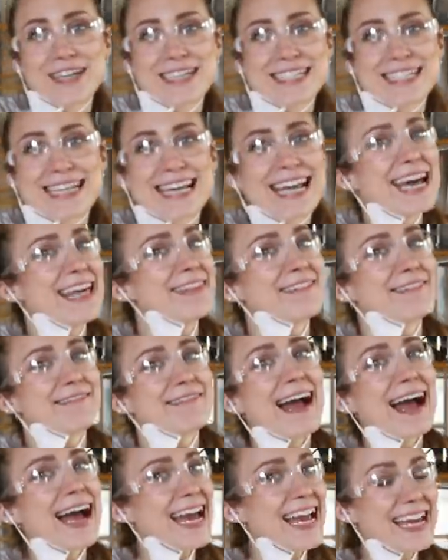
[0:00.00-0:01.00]
fit together
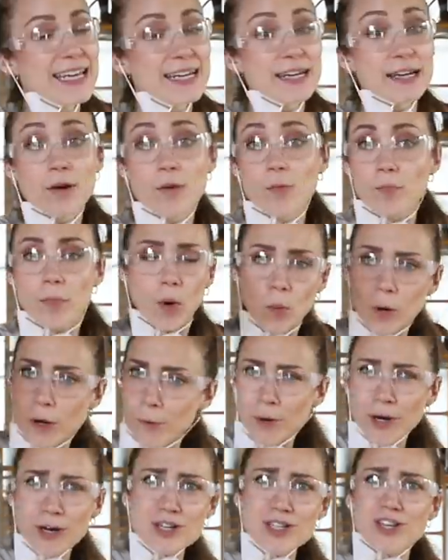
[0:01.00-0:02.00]
right, but we're
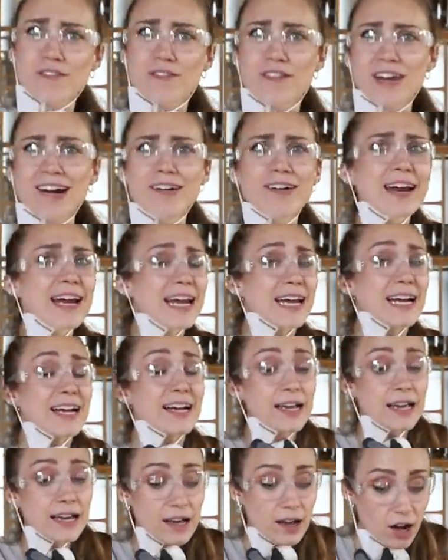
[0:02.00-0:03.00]
persevering.
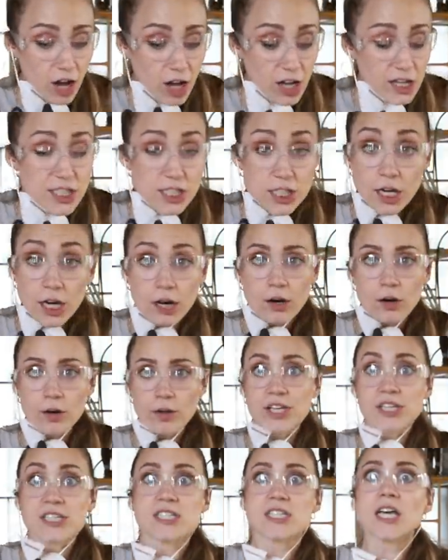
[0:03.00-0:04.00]
Also,
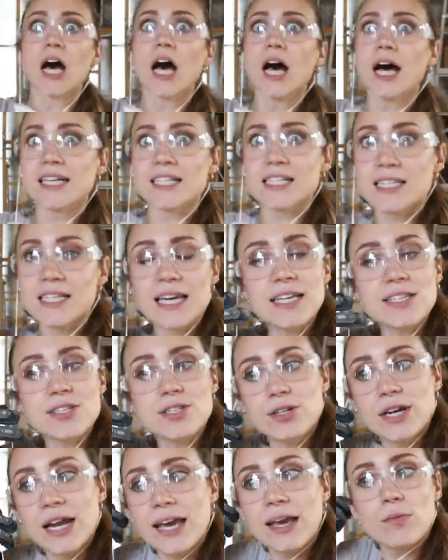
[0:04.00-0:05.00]
the dust
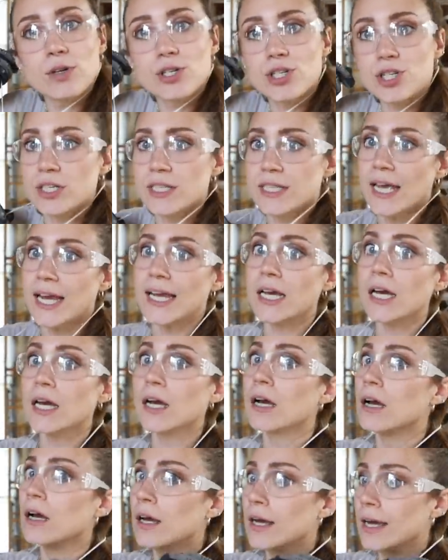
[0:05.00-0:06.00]
yesterday was just like
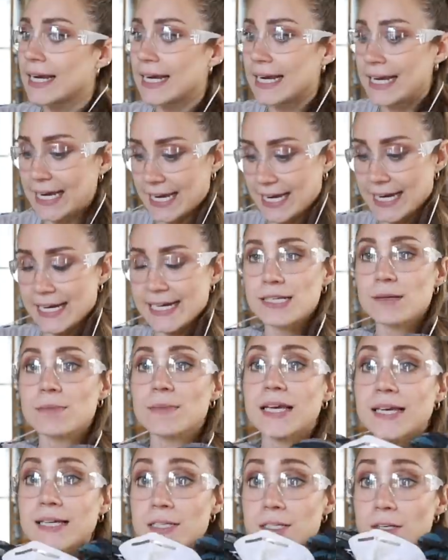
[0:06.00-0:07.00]
getting to
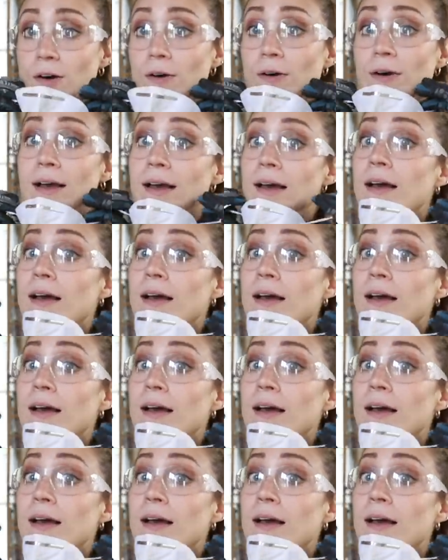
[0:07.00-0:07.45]
me. So,